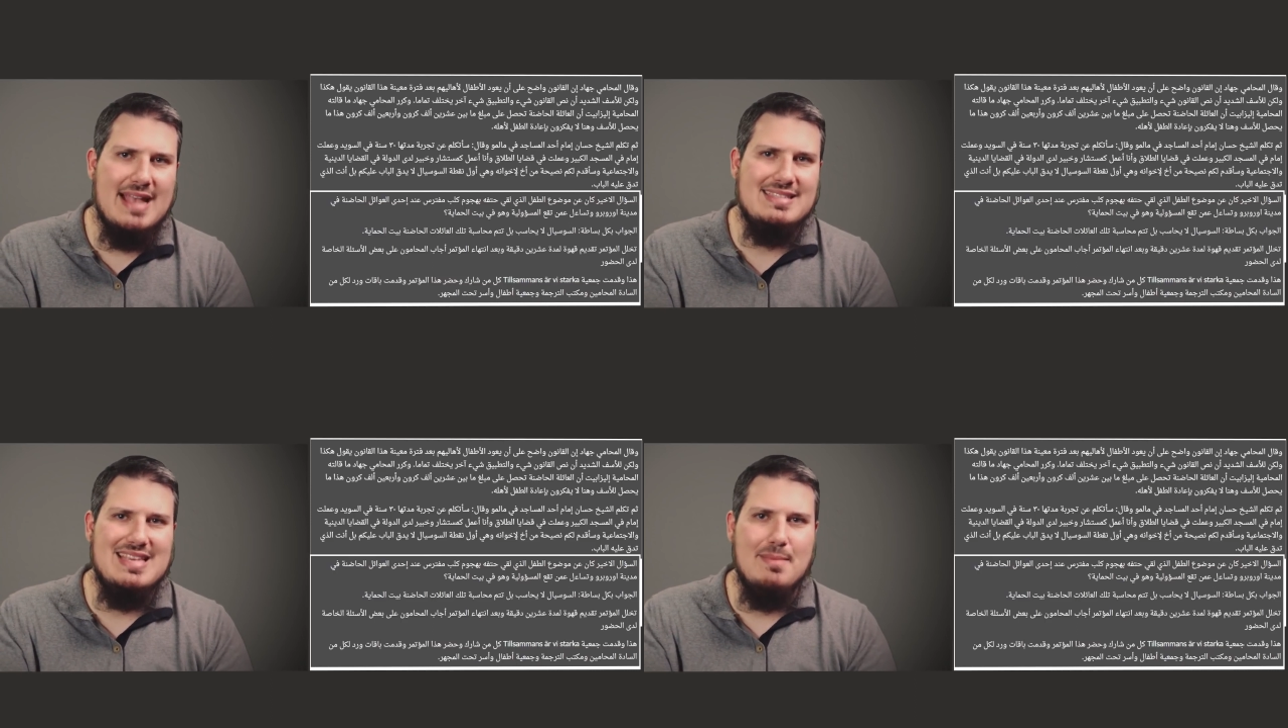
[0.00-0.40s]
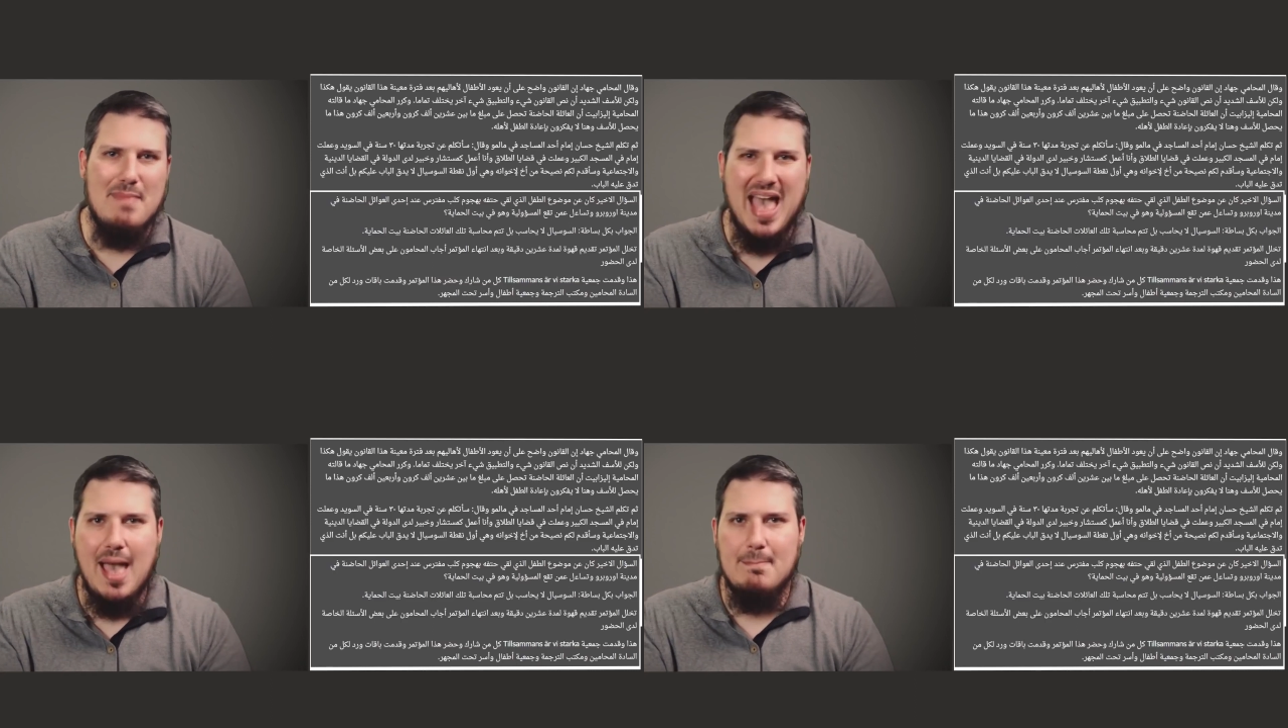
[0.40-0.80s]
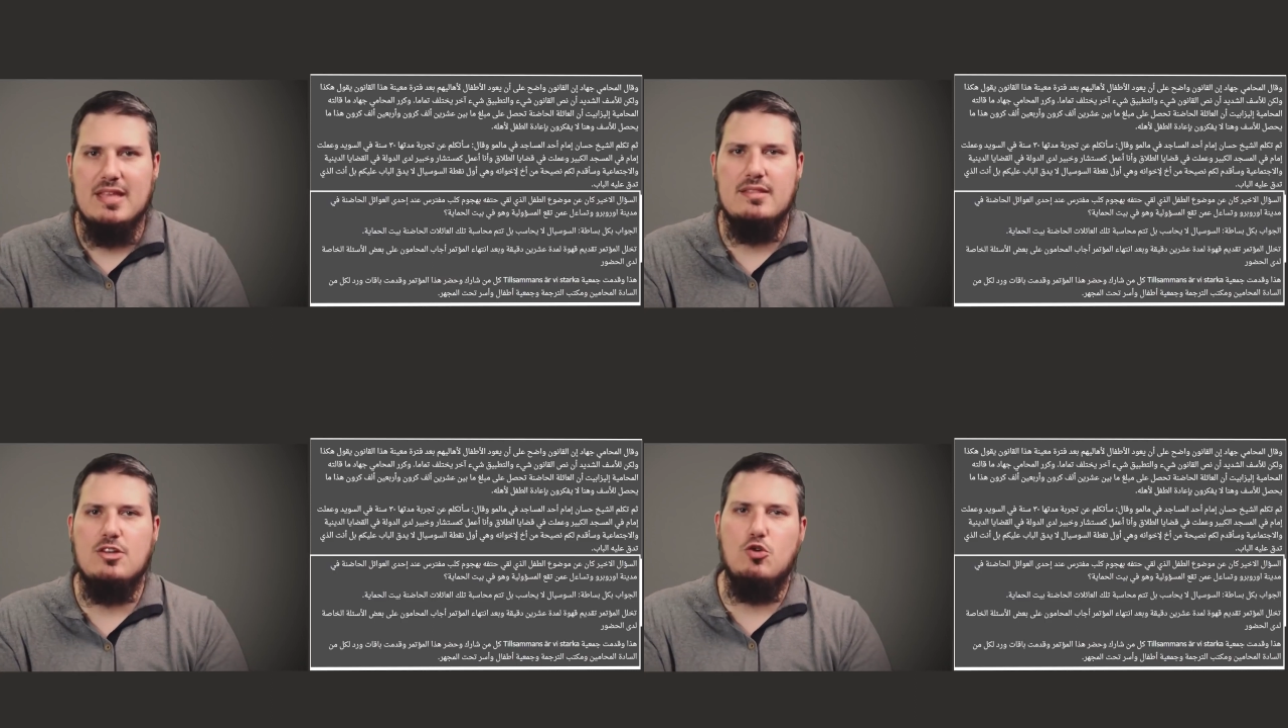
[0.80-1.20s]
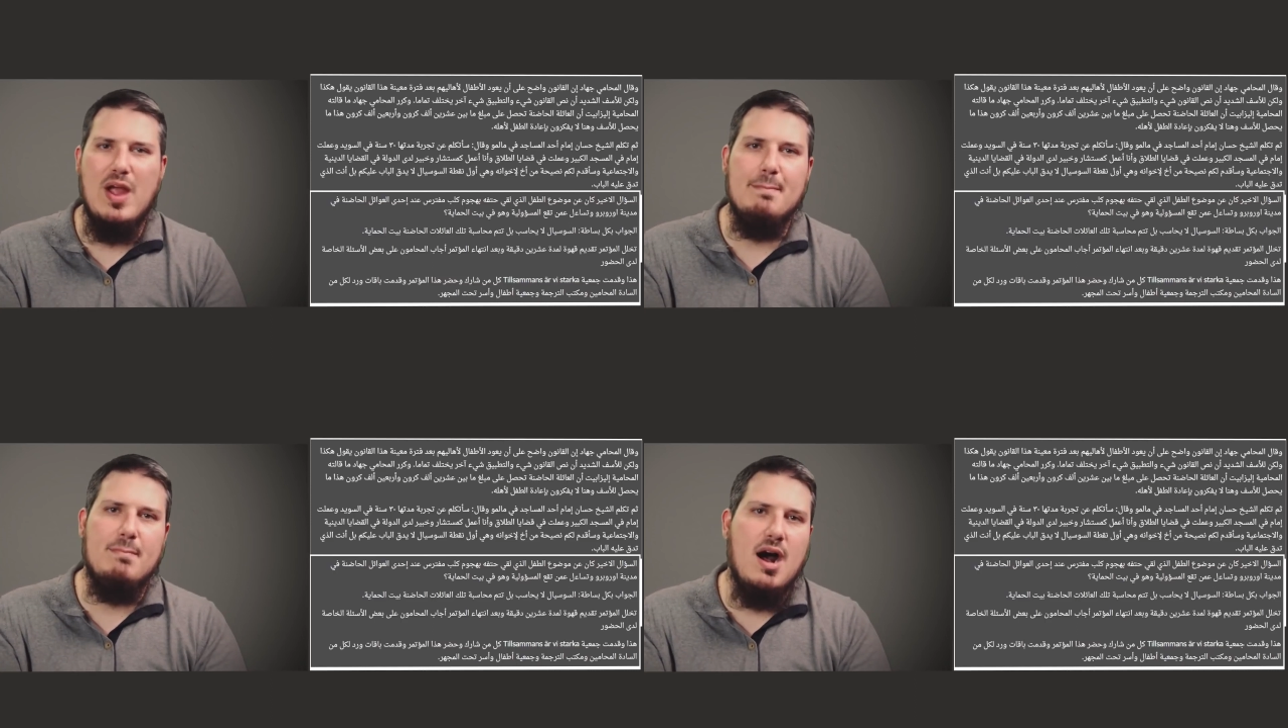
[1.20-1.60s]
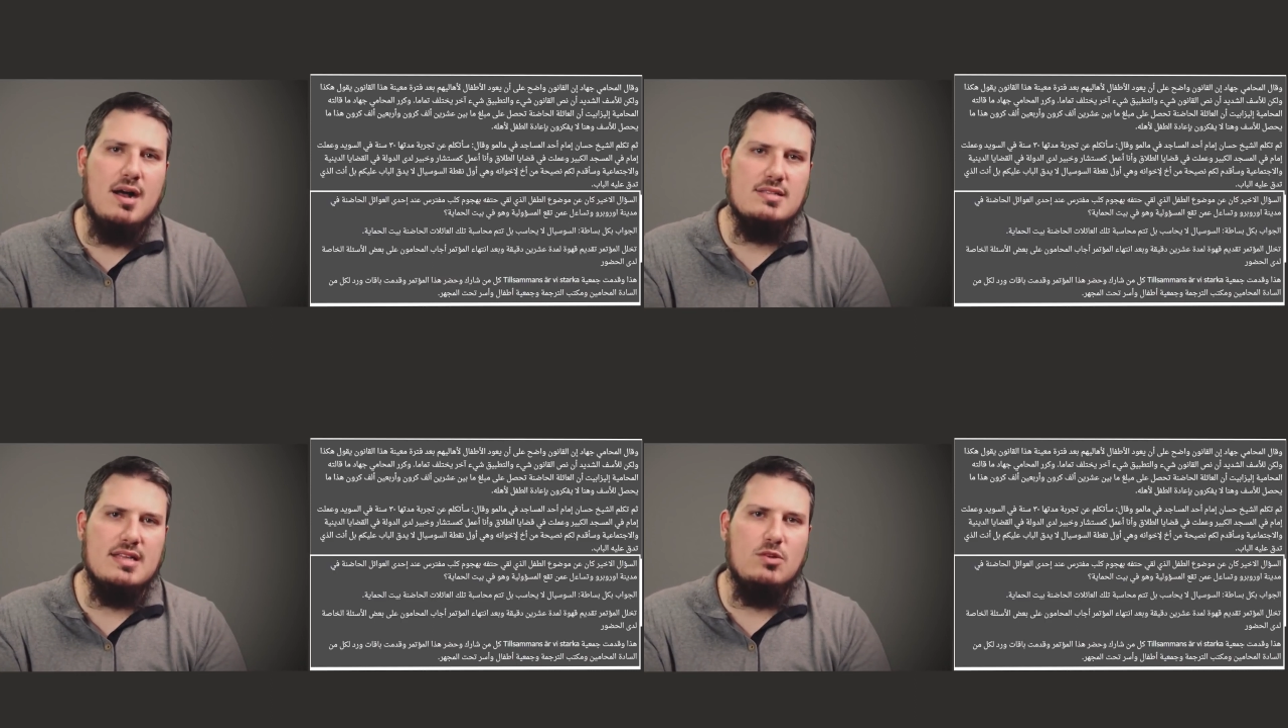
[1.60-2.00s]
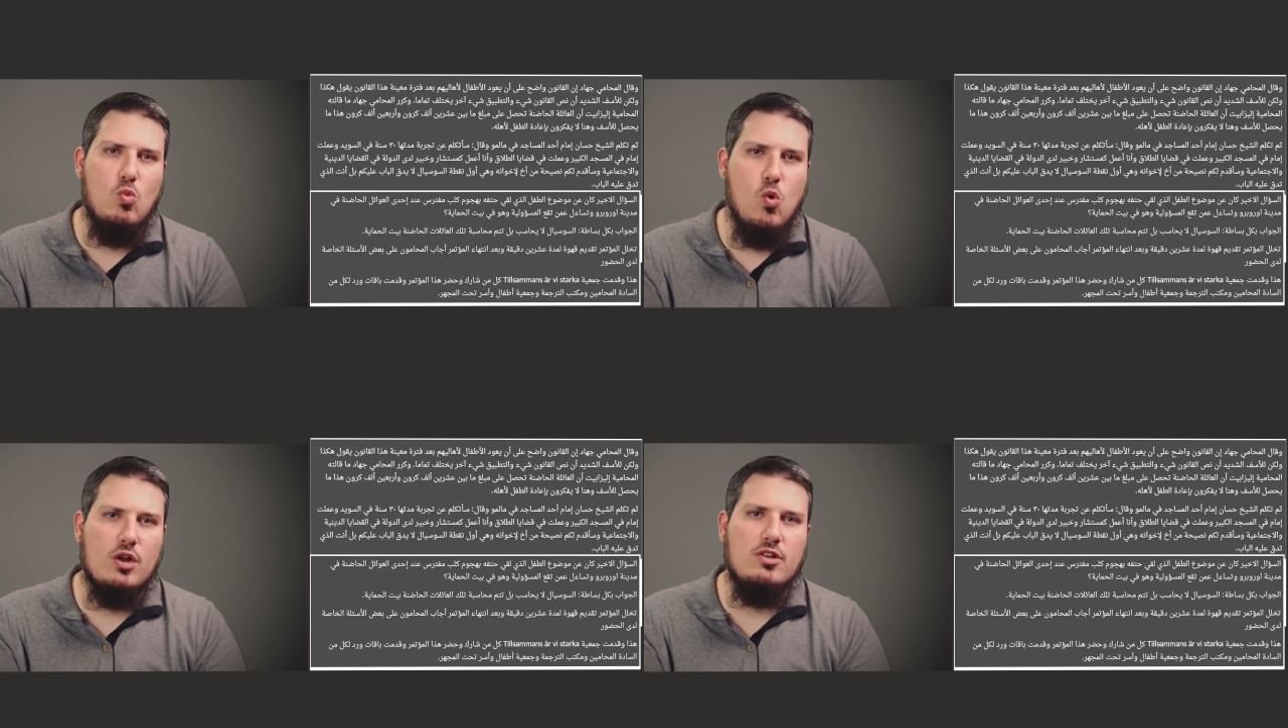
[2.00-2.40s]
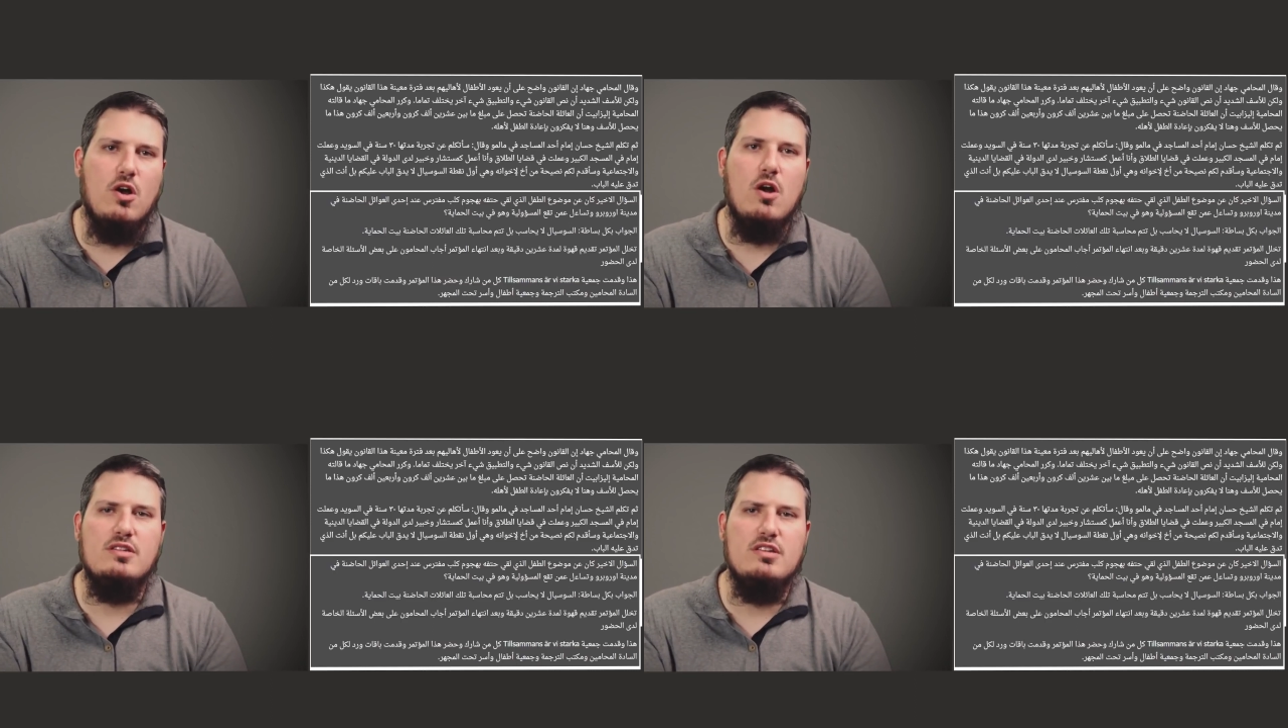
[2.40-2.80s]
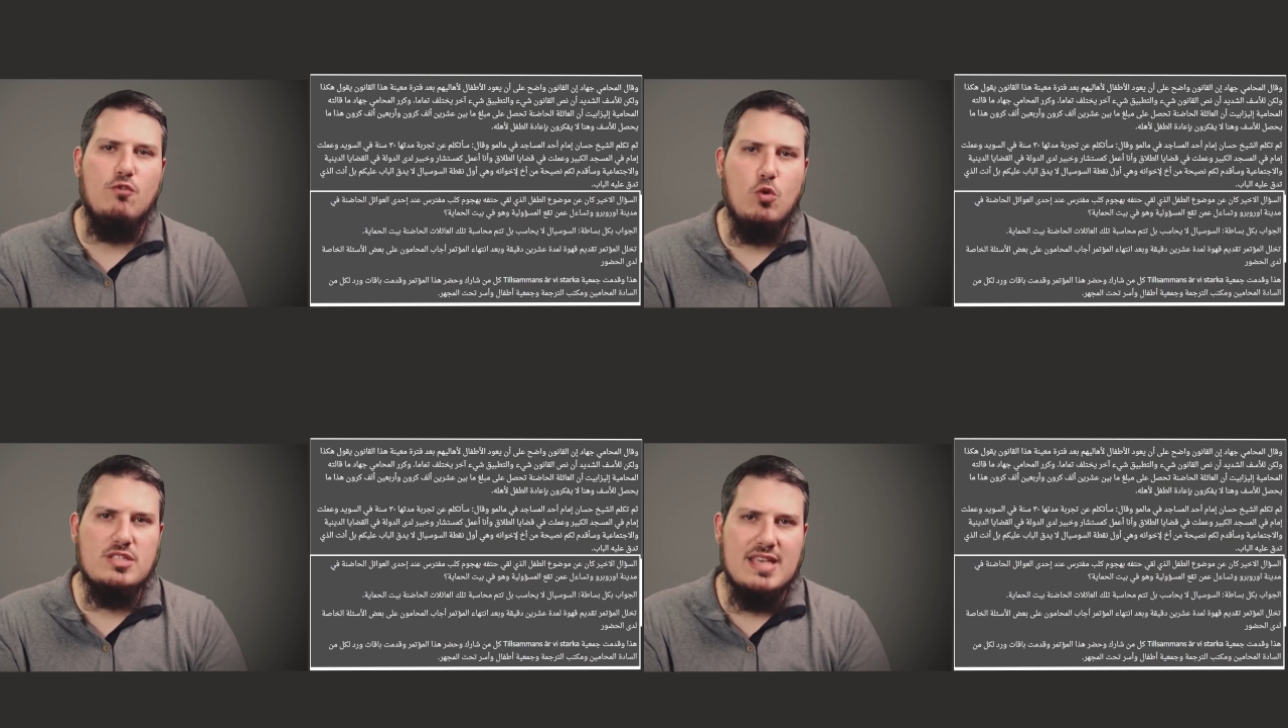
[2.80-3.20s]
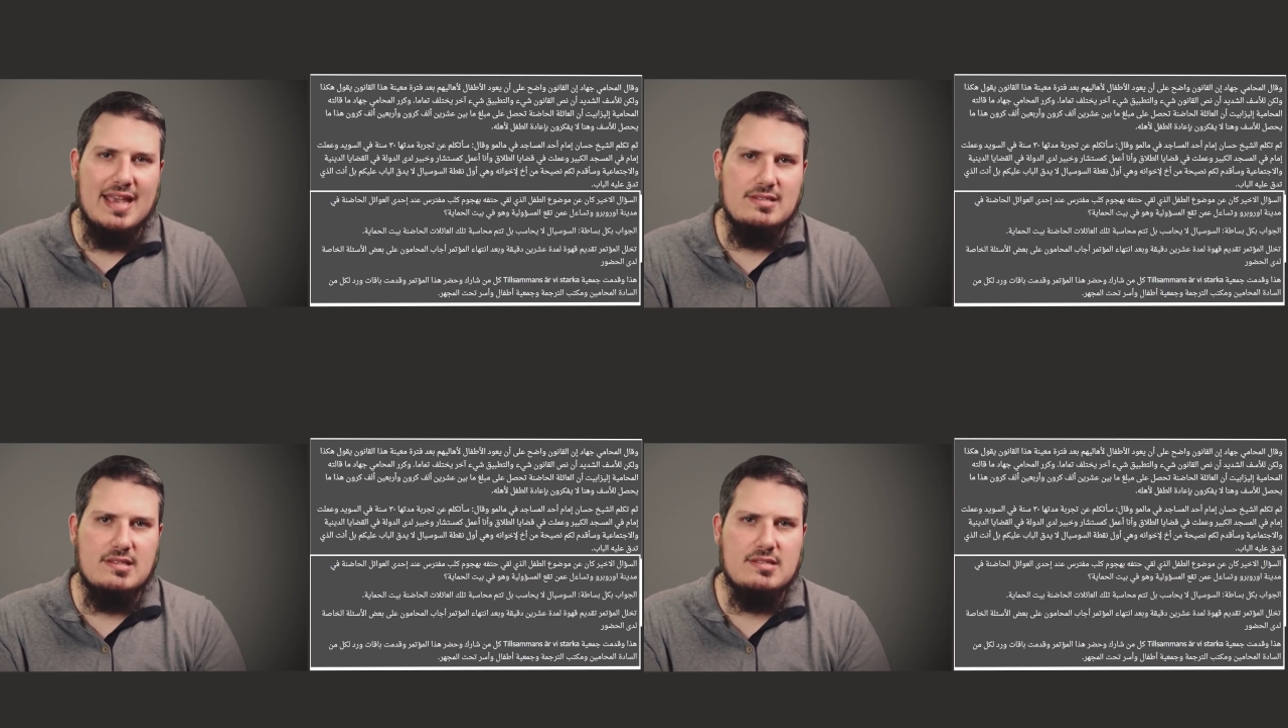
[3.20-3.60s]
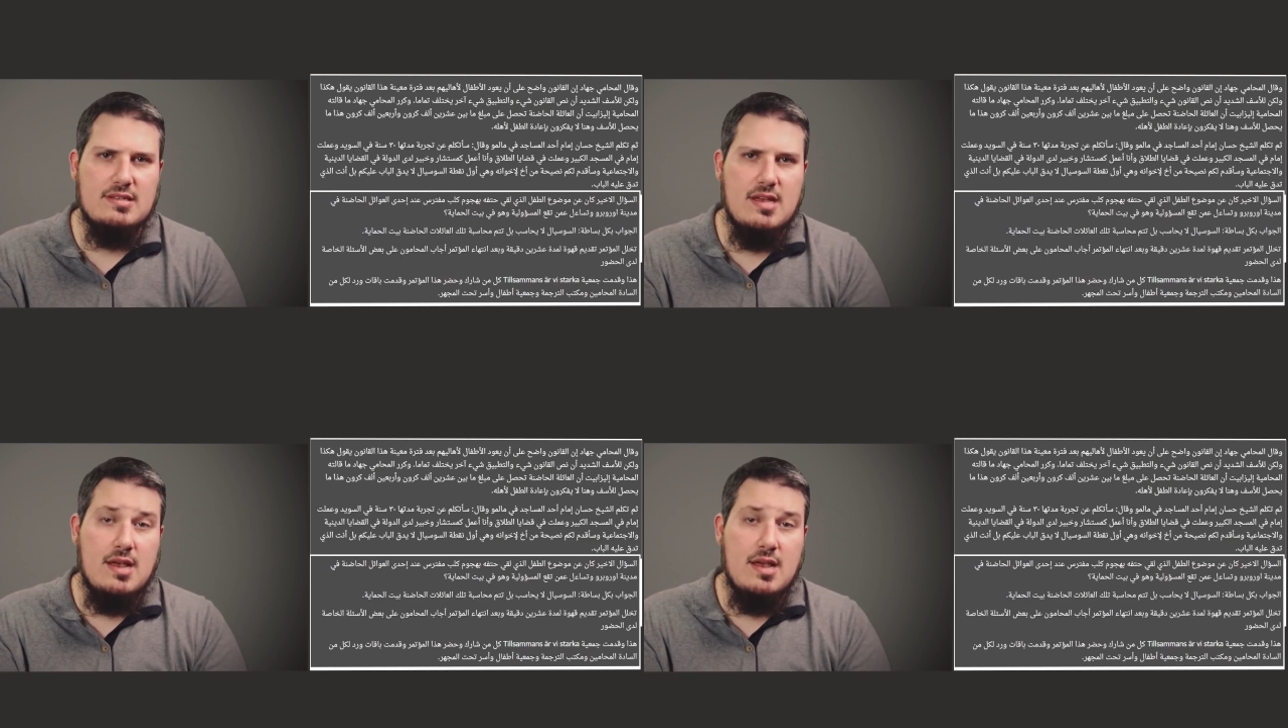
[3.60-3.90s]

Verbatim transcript: as imam in the Great Mosque and worked on divorce cases.